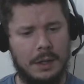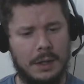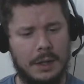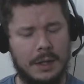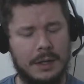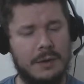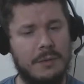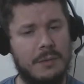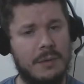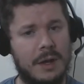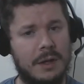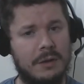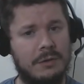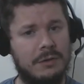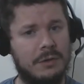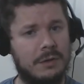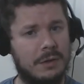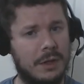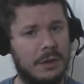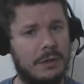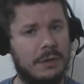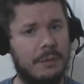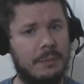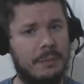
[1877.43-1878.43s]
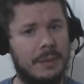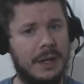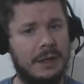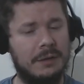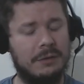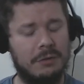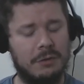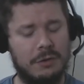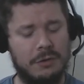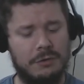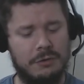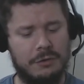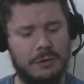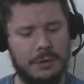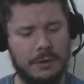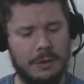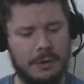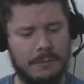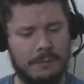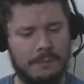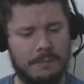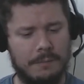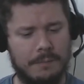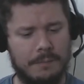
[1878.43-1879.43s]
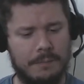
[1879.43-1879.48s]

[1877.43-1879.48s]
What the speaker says: Anyways, another message here.